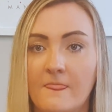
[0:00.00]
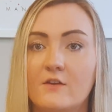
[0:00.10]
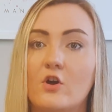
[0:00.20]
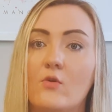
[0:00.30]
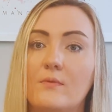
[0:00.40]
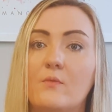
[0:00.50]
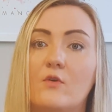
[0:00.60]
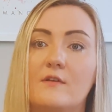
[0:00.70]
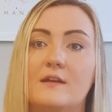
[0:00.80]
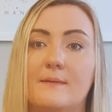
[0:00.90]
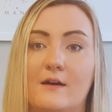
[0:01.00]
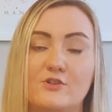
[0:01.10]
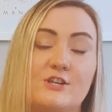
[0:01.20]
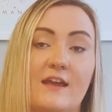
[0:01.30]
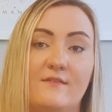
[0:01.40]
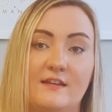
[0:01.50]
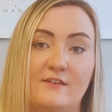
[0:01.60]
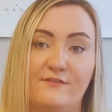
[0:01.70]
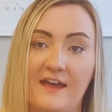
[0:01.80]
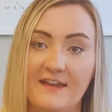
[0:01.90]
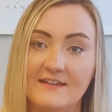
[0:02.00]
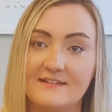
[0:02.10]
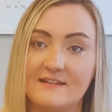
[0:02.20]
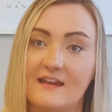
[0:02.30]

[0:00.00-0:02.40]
Don't be worried about shaving your face.